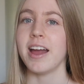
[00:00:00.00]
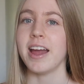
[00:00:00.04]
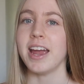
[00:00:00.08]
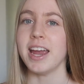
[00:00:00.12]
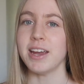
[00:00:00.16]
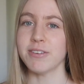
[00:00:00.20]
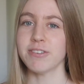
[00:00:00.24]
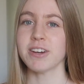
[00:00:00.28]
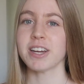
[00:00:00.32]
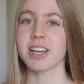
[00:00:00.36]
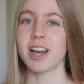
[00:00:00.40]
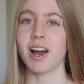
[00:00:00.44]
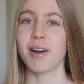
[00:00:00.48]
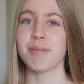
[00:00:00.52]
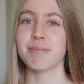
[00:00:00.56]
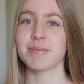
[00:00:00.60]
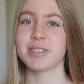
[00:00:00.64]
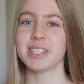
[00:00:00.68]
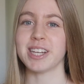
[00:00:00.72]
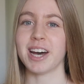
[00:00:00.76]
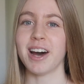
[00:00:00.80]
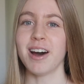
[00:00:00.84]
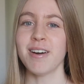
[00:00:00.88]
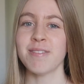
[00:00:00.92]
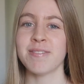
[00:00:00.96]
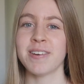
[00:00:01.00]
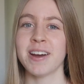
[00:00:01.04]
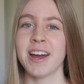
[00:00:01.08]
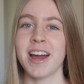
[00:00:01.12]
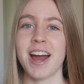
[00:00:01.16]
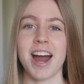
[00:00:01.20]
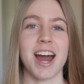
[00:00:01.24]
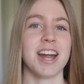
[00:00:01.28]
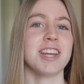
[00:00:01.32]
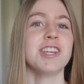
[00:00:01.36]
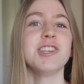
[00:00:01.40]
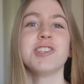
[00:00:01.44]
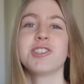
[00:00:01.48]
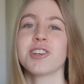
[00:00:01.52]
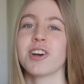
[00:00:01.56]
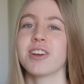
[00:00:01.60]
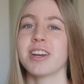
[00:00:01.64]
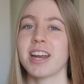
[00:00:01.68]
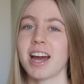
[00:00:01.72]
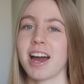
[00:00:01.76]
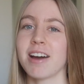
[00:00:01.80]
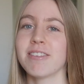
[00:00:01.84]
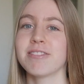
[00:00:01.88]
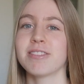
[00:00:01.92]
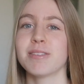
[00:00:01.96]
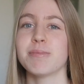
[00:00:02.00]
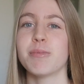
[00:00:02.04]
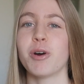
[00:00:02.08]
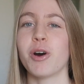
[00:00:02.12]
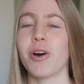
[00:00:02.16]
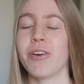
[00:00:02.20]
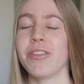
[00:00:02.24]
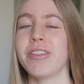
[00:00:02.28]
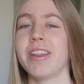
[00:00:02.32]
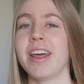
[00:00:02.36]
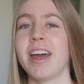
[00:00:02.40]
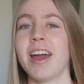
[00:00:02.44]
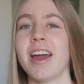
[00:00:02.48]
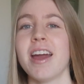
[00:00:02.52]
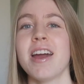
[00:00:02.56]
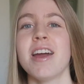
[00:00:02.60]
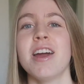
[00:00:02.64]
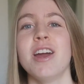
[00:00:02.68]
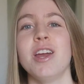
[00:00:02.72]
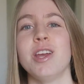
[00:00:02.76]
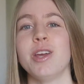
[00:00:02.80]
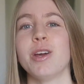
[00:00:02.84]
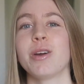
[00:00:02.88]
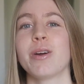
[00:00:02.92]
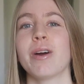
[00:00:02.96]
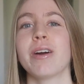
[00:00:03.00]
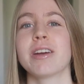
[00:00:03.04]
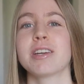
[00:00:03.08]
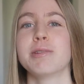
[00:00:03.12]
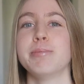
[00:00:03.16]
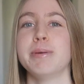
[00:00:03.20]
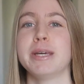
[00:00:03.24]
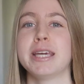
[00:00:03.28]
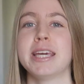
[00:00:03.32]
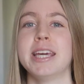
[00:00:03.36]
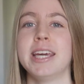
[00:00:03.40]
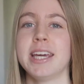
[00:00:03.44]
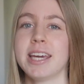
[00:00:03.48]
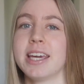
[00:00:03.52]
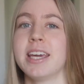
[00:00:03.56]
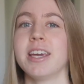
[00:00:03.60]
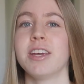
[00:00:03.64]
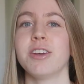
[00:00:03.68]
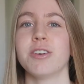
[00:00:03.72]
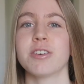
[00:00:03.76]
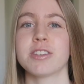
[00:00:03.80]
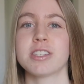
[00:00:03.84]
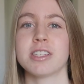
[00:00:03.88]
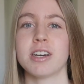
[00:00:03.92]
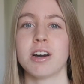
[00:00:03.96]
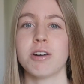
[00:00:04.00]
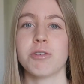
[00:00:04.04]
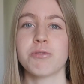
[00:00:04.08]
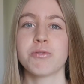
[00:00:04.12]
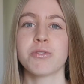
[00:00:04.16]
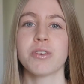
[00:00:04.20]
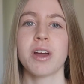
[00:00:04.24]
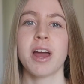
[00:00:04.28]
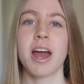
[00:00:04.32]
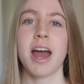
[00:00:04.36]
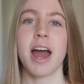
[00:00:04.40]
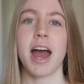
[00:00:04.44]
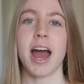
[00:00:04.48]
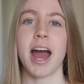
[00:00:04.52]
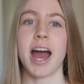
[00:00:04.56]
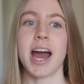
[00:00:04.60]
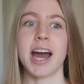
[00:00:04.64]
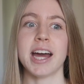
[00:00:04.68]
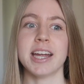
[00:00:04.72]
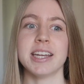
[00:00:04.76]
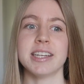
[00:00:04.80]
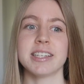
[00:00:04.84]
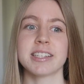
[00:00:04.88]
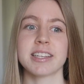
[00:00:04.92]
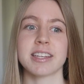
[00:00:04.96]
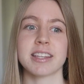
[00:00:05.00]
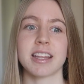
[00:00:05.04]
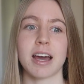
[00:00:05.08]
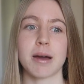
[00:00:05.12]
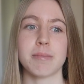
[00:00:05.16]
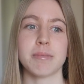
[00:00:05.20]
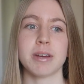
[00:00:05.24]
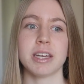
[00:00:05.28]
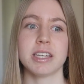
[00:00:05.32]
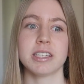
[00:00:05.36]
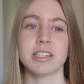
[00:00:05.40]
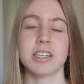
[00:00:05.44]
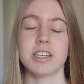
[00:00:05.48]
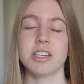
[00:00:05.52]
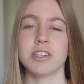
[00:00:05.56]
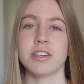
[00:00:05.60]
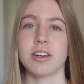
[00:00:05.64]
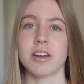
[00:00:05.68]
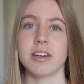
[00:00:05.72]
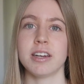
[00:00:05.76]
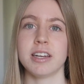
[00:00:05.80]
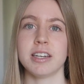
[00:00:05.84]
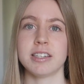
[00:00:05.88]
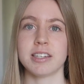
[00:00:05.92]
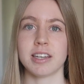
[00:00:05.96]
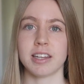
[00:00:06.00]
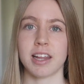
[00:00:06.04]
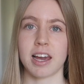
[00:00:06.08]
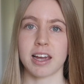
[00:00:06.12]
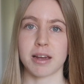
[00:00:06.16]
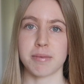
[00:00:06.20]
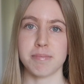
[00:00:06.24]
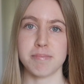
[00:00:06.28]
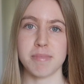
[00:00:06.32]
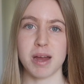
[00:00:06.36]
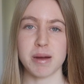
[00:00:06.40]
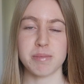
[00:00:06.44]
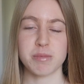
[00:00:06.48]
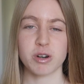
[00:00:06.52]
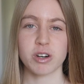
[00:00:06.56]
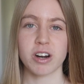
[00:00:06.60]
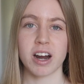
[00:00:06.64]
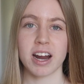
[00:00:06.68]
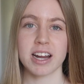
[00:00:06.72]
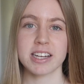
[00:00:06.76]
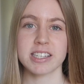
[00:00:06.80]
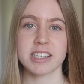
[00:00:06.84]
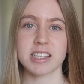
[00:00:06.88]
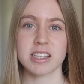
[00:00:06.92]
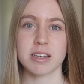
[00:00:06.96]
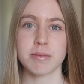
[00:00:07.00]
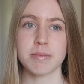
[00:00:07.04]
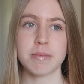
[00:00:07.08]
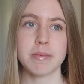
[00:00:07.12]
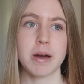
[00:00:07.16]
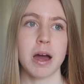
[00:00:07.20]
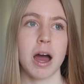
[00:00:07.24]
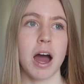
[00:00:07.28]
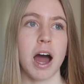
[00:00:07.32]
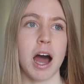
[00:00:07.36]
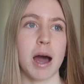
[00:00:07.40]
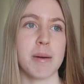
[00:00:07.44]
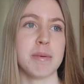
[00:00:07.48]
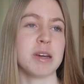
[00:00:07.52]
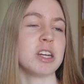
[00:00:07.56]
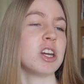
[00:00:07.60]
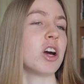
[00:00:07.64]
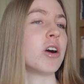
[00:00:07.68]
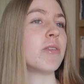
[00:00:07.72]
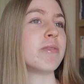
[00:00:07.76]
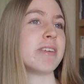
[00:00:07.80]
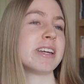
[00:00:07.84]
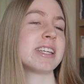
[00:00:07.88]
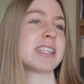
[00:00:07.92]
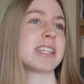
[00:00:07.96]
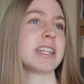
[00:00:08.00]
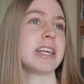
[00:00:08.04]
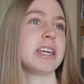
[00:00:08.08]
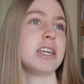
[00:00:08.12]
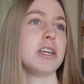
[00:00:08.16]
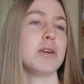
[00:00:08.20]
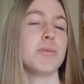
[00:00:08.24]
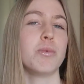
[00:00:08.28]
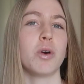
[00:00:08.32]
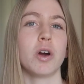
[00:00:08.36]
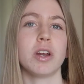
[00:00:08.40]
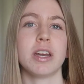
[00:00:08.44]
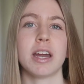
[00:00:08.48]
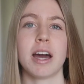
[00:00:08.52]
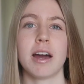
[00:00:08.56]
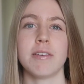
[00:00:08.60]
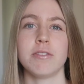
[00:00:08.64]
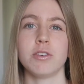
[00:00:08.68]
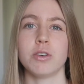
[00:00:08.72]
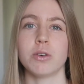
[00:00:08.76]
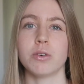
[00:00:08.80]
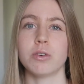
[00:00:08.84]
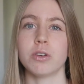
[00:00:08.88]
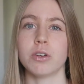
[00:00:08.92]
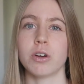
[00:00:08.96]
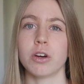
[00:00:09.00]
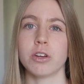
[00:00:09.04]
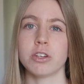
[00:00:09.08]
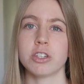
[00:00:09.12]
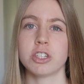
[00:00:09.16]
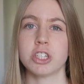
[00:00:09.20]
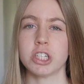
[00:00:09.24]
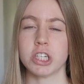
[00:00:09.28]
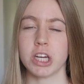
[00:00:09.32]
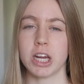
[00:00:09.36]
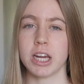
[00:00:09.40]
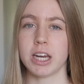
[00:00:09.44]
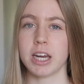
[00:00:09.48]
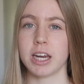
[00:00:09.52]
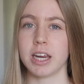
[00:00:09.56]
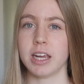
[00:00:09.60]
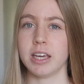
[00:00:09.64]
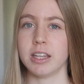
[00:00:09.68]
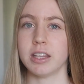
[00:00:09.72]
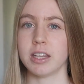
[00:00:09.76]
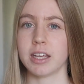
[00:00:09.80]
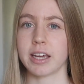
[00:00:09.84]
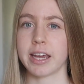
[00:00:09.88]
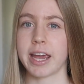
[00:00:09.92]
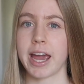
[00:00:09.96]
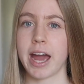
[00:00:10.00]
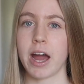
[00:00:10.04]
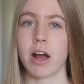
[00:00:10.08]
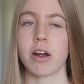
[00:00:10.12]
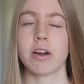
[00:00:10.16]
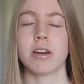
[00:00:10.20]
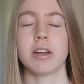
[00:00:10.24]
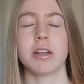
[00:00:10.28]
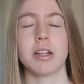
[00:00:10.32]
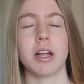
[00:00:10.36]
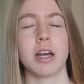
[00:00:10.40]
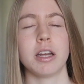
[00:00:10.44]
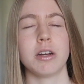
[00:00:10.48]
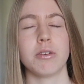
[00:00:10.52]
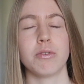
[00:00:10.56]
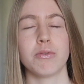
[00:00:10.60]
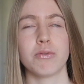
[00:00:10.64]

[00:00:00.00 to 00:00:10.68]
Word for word: if it comes up and you don't have them on there, you're going to be kicking yourself, and that means that you don't need to like memorize them. I mean, obviously you won't have your note sheet in the calculator